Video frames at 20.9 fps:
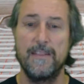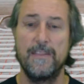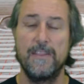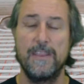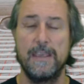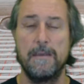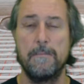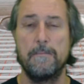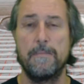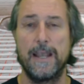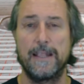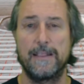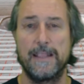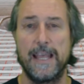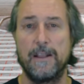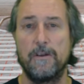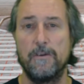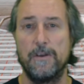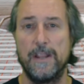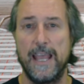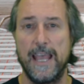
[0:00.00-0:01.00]
the impact they
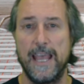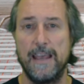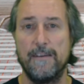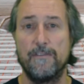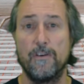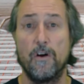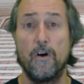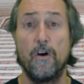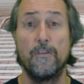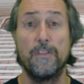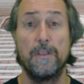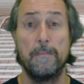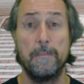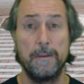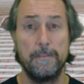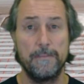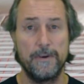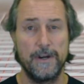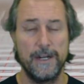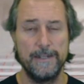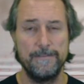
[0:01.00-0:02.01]
could have on the
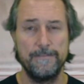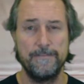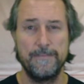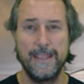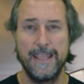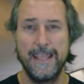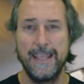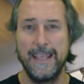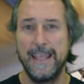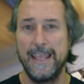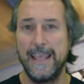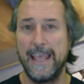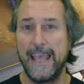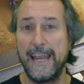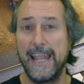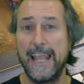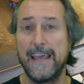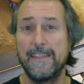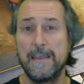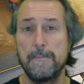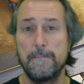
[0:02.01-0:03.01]
membrane and
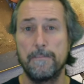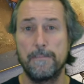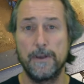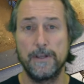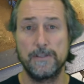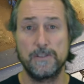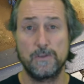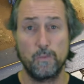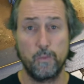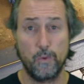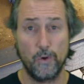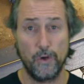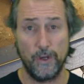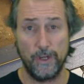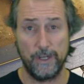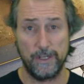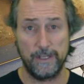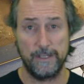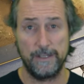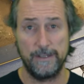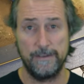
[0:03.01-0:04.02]
how they best
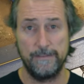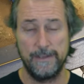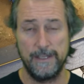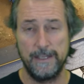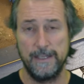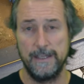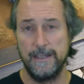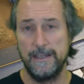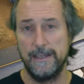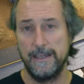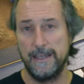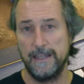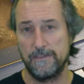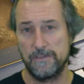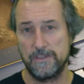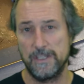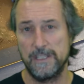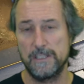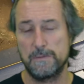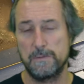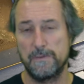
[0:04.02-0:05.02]
work. And I've
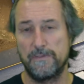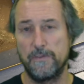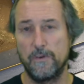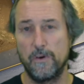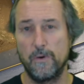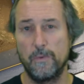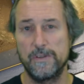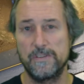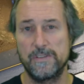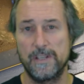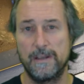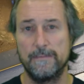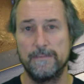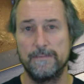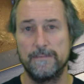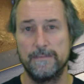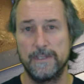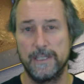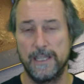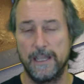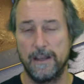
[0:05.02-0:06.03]
seen this before where
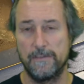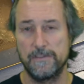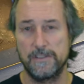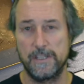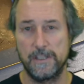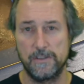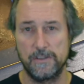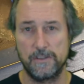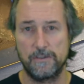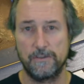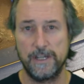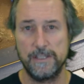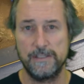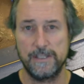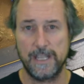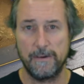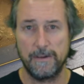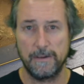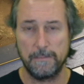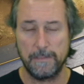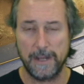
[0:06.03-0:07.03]
some, obviously screes
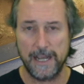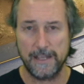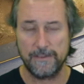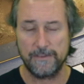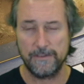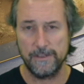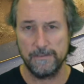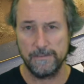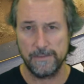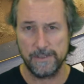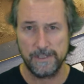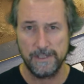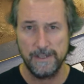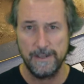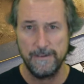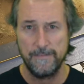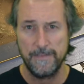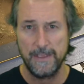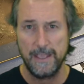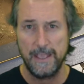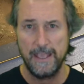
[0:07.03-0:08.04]
go in bathrooms,
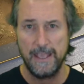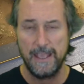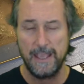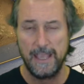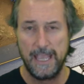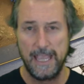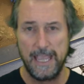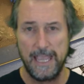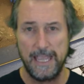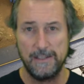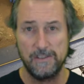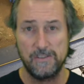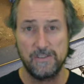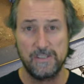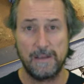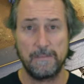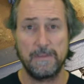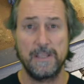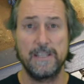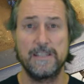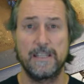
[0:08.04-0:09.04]
and
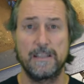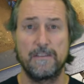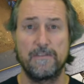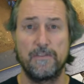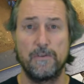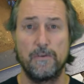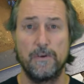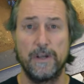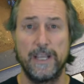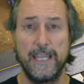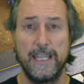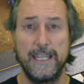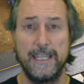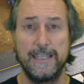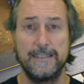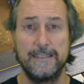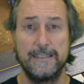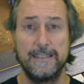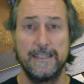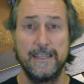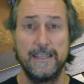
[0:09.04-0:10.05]
some of these underfloor
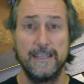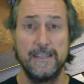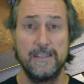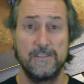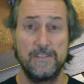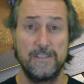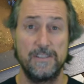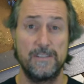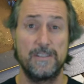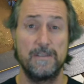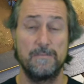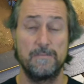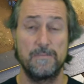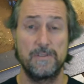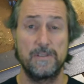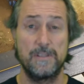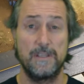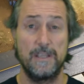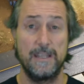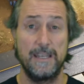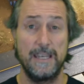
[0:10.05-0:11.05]
heating
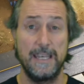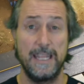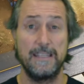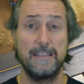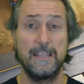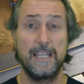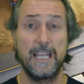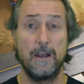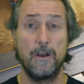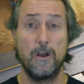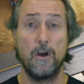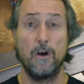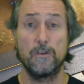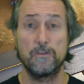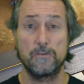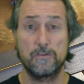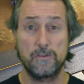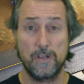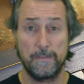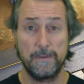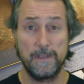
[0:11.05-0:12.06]
systems need to go
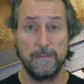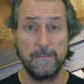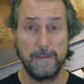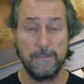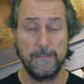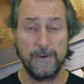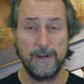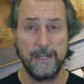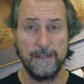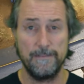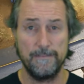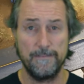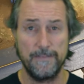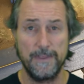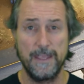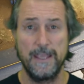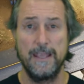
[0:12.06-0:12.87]
on top of the membrane,